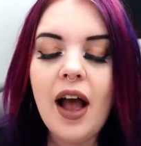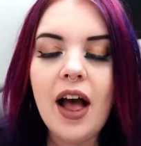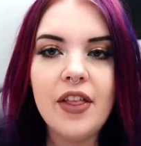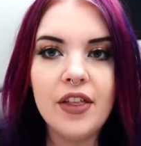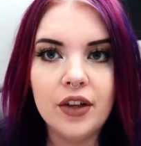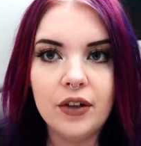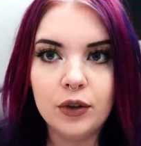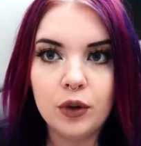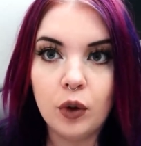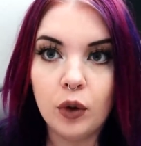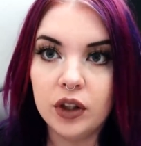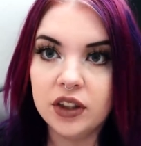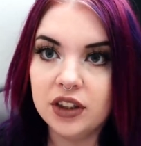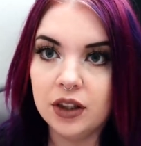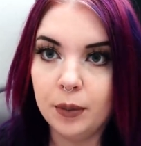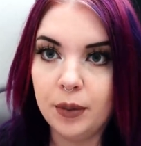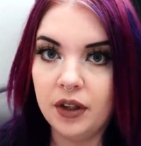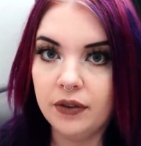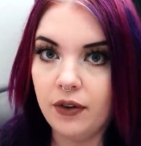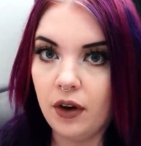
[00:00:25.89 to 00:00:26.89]
And then of course
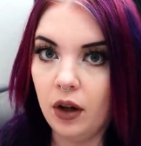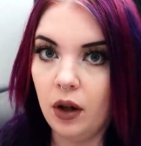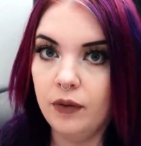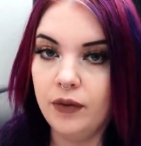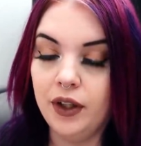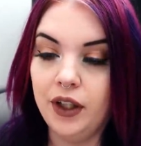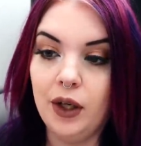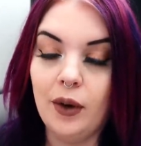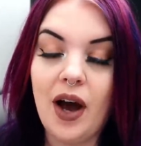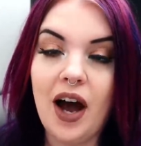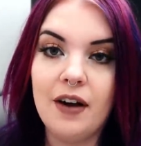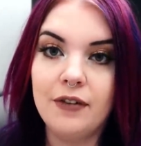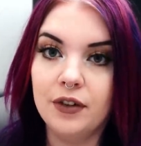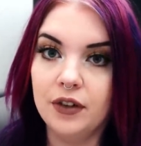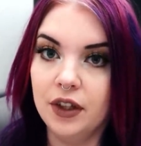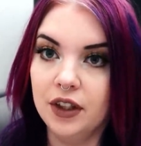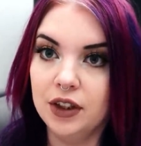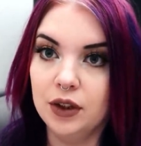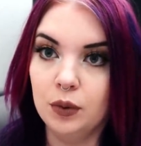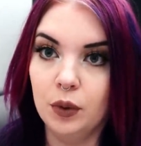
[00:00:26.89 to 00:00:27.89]
there'll be a follow-up video
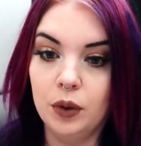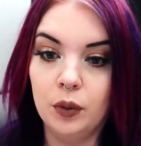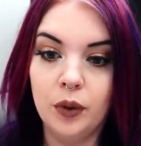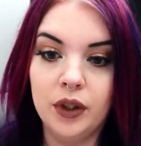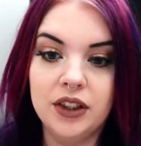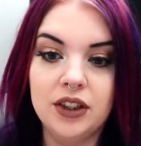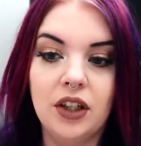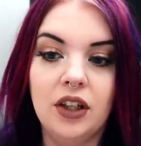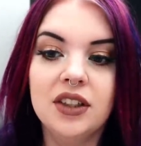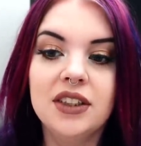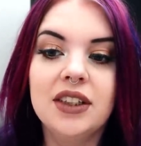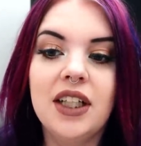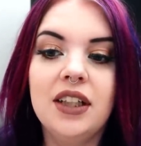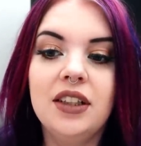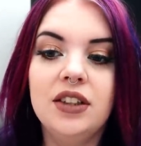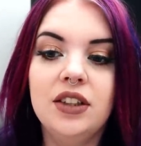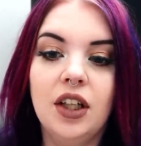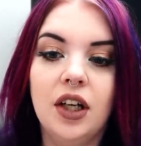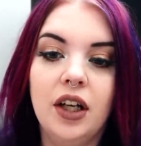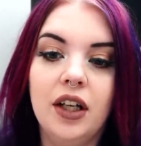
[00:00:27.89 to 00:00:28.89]
after this one when it's all
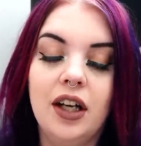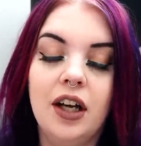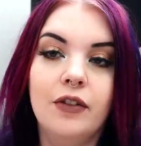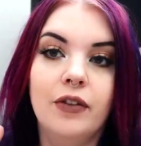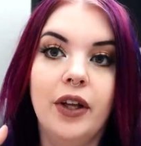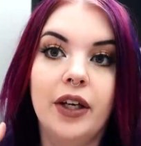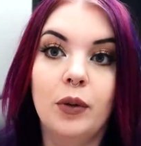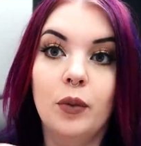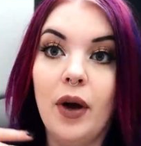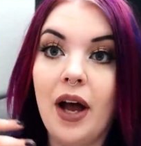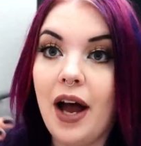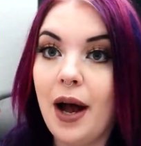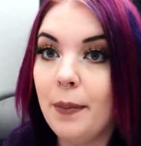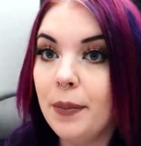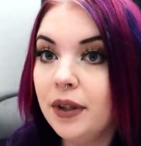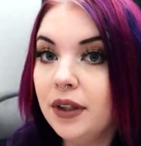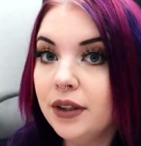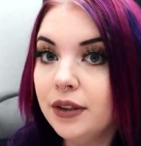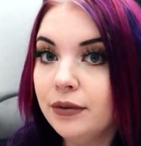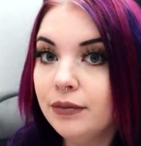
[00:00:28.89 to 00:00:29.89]
said and done of like what
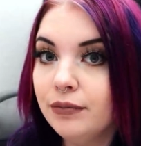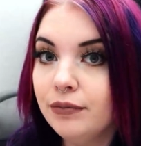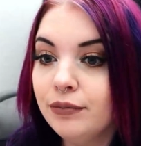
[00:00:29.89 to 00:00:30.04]
happened.